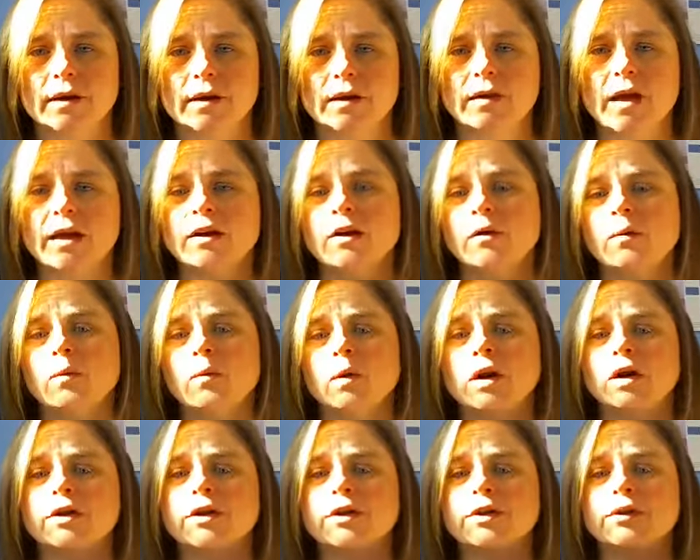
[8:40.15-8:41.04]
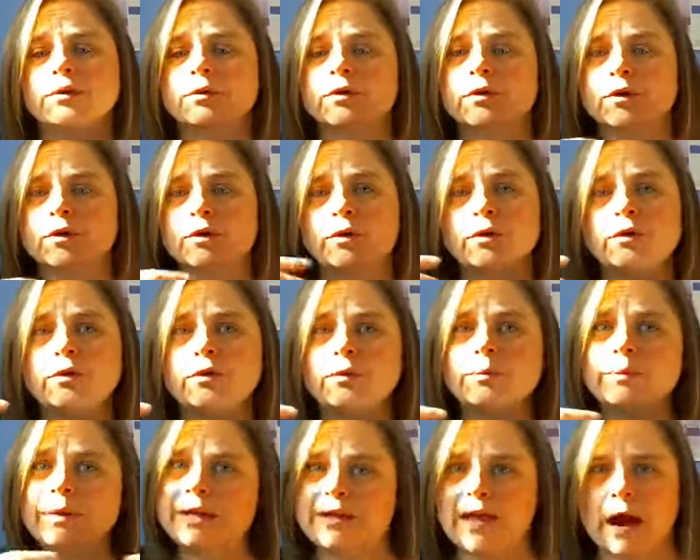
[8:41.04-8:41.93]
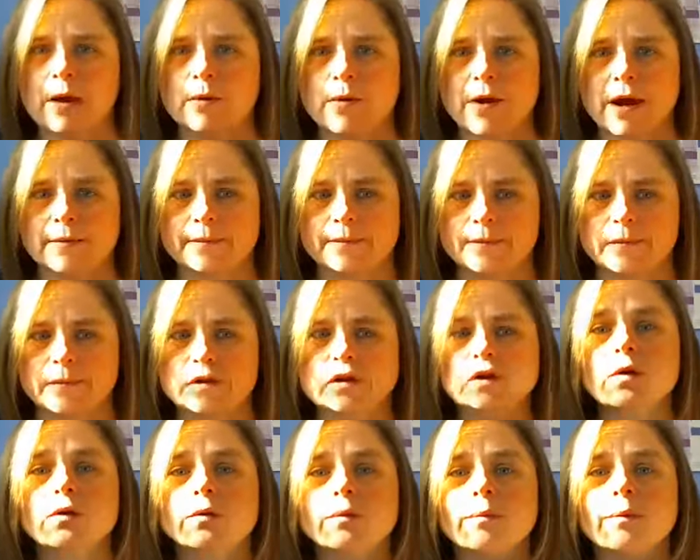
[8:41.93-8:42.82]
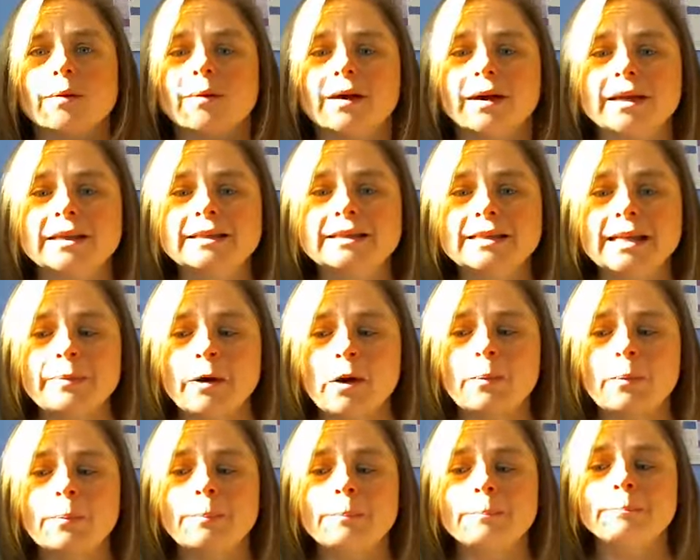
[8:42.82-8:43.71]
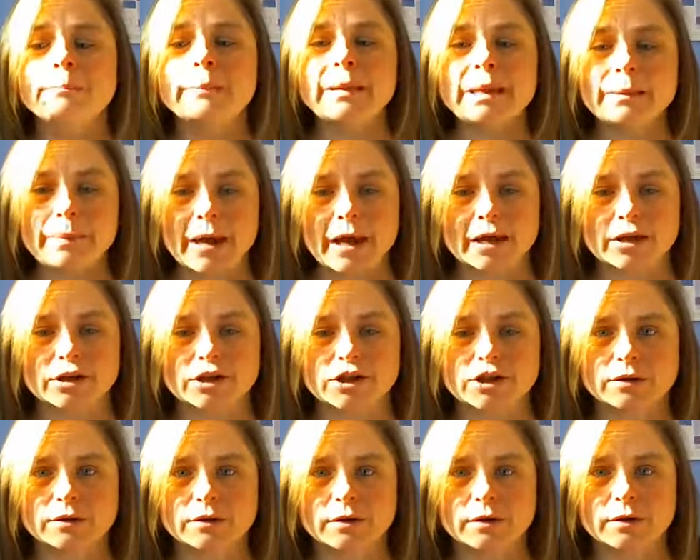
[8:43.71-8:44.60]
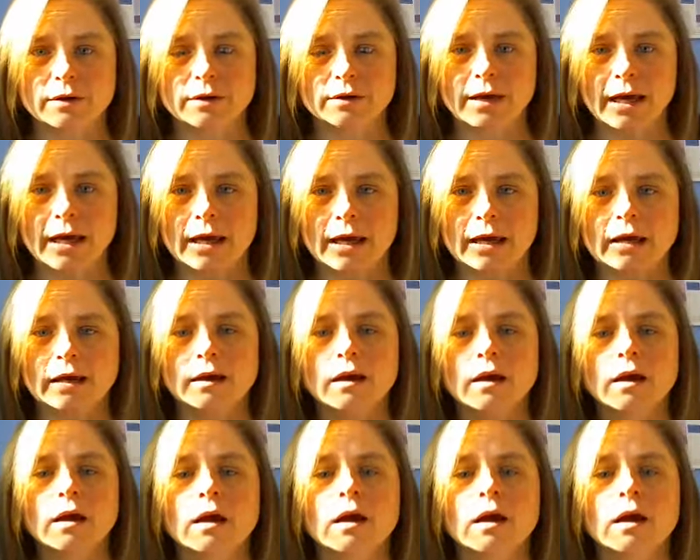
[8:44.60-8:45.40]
I don't work through me that way. So it's an About Me page, okay?